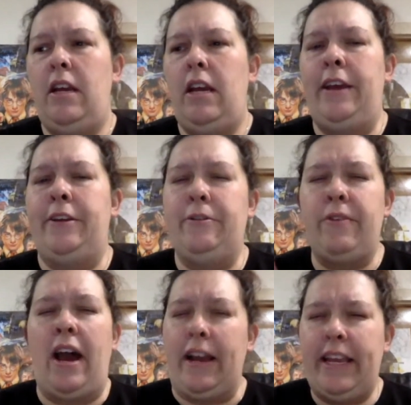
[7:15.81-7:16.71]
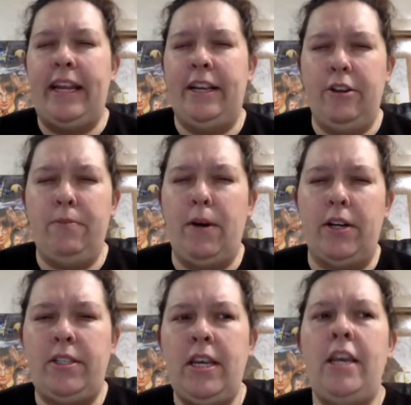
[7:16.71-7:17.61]
and you're not getting new
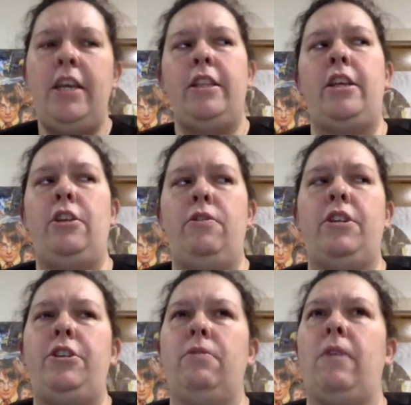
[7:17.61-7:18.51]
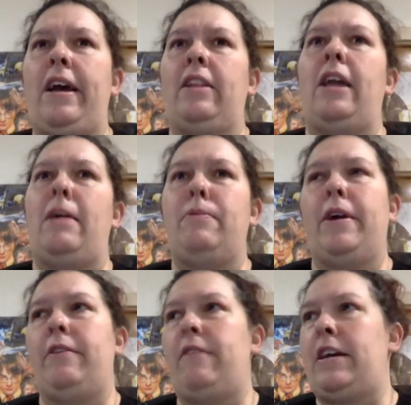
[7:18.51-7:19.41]
books, then you could do like
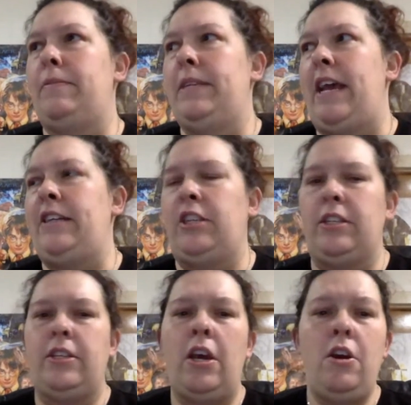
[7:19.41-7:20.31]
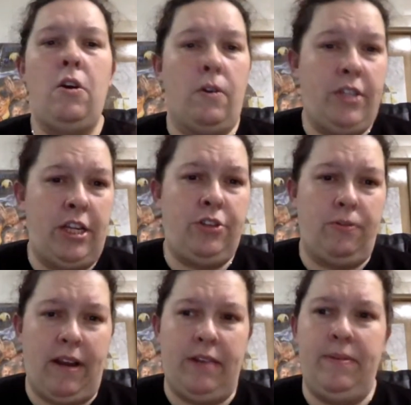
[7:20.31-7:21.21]
librarian recommendations or teacher
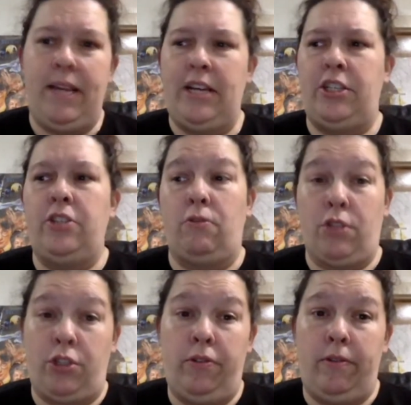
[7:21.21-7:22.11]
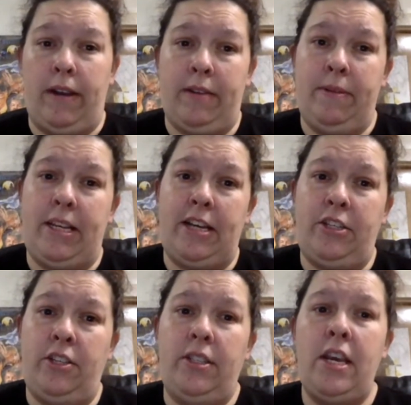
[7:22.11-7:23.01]
recommendations or student
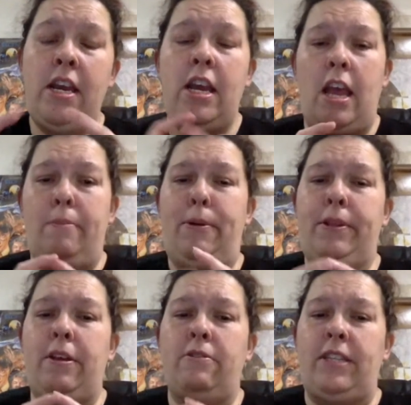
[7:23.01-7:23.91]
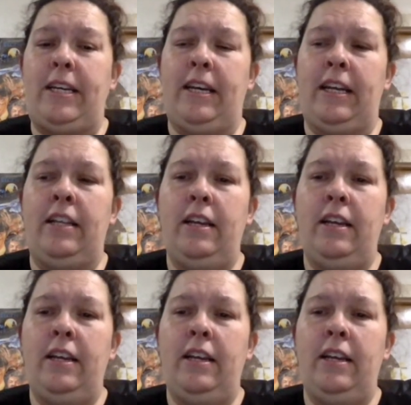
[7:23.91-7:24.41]
recommendations and put those in.